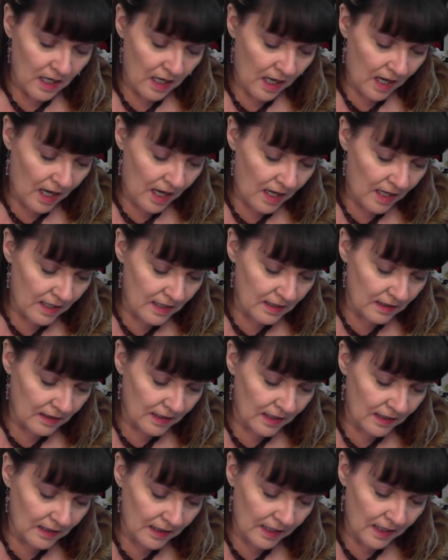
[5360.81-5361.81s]
And
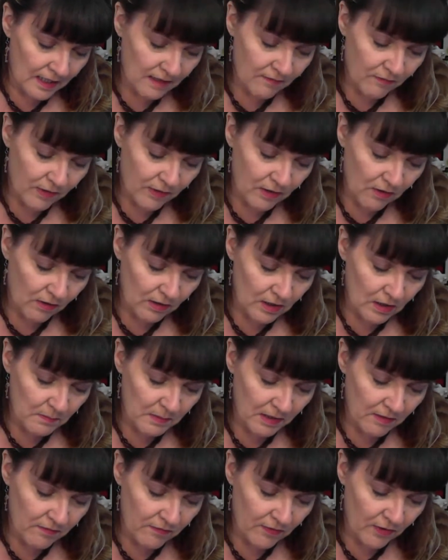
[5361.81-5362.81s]
Lillian, if we go a little
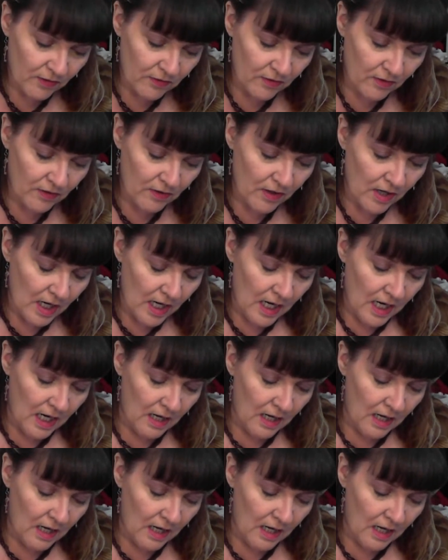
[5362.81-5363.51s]
bit further,